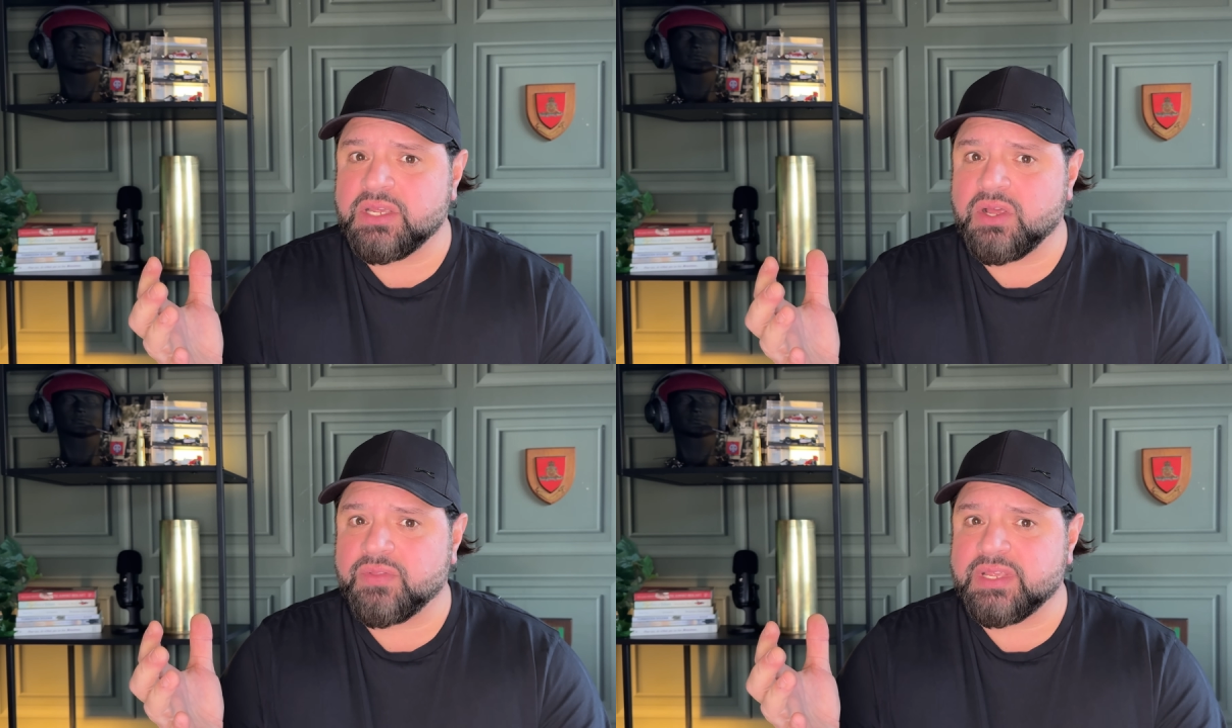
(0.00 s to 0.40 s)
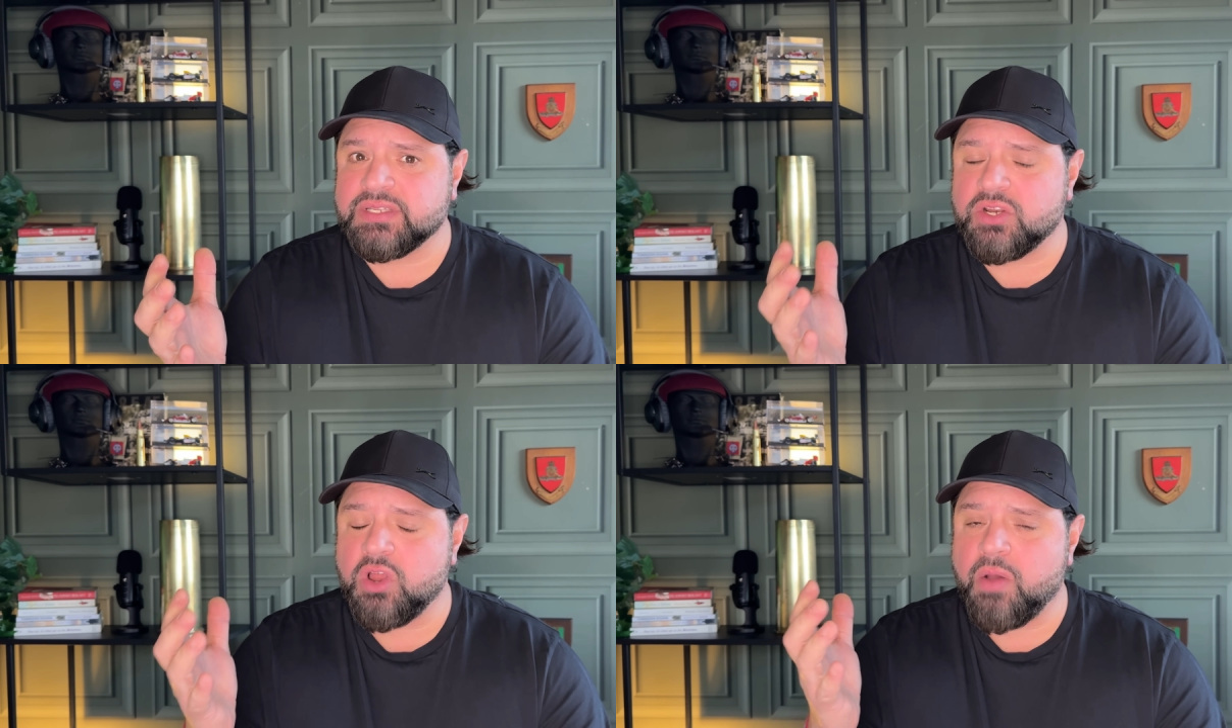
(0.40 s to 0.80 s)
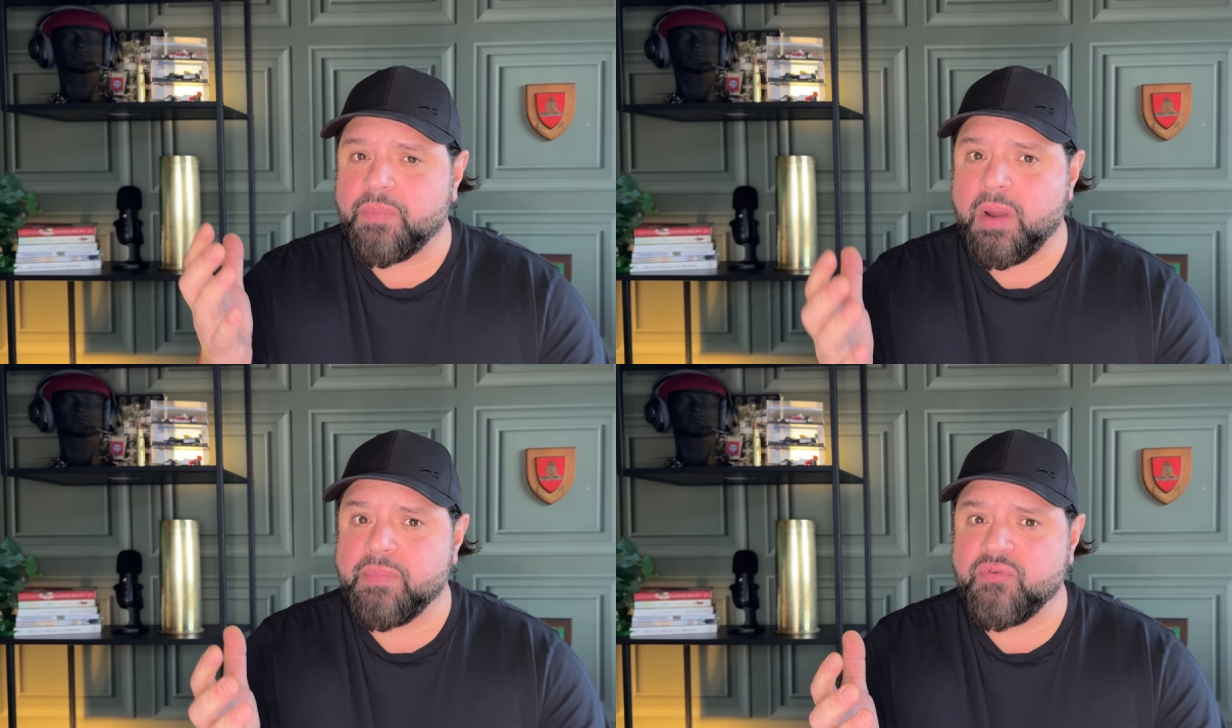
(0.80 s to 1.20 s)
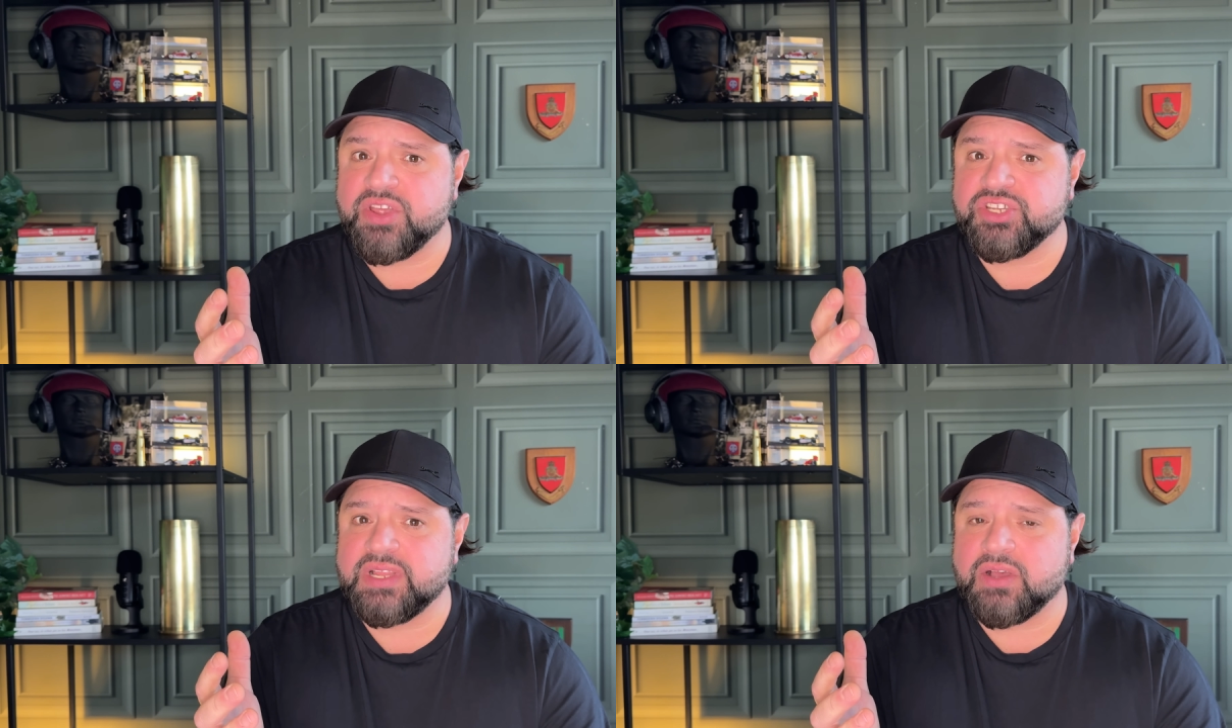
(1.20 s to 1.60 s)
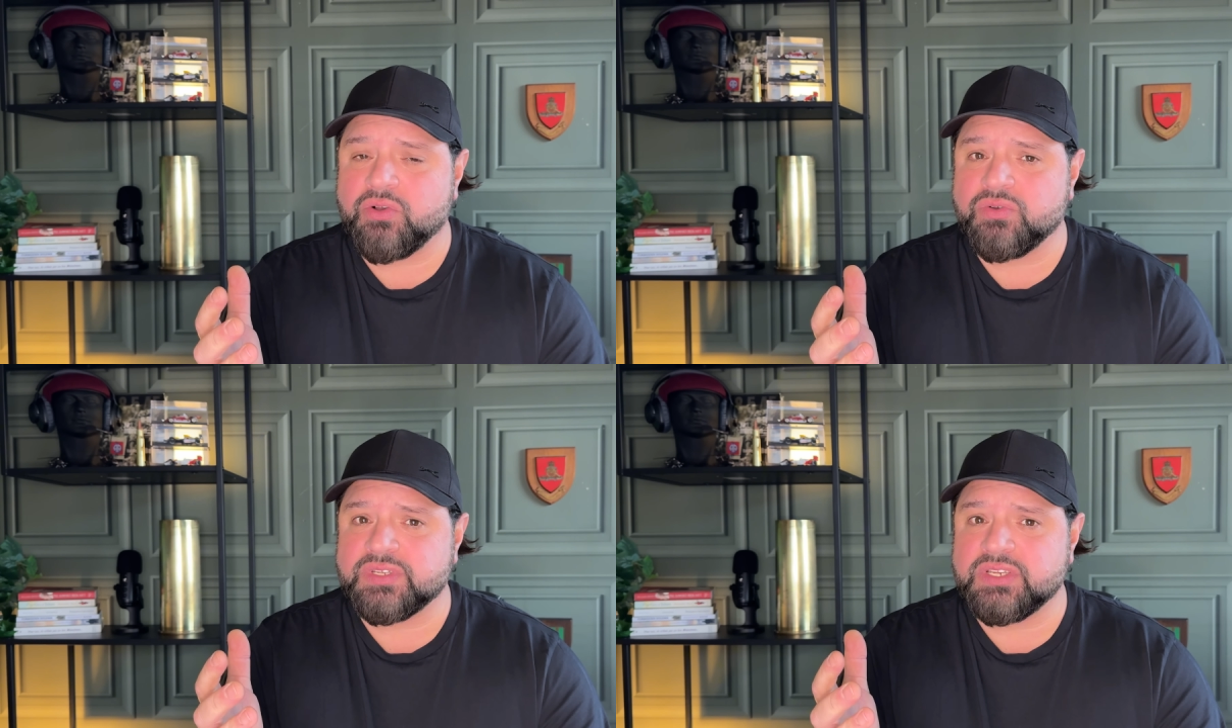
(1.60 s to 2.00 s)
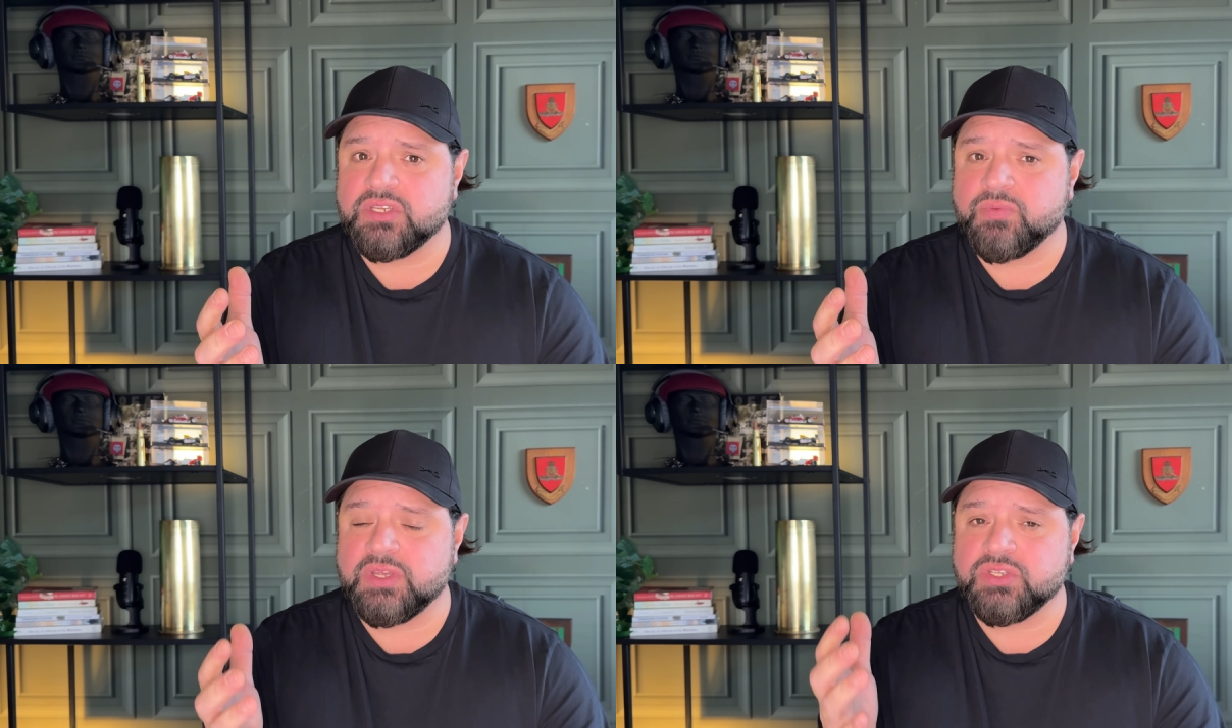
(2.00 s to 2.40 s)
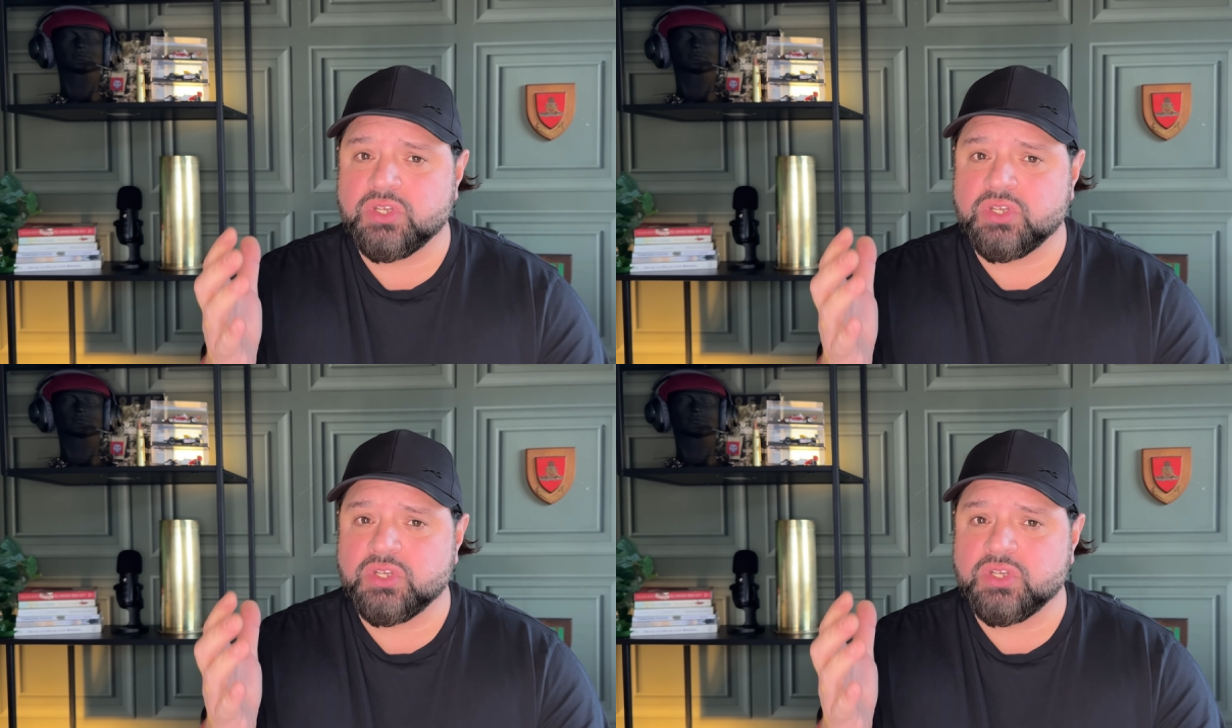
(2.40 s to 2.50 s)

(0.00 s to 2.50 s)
You know, there's a lot of preparation that goes into it.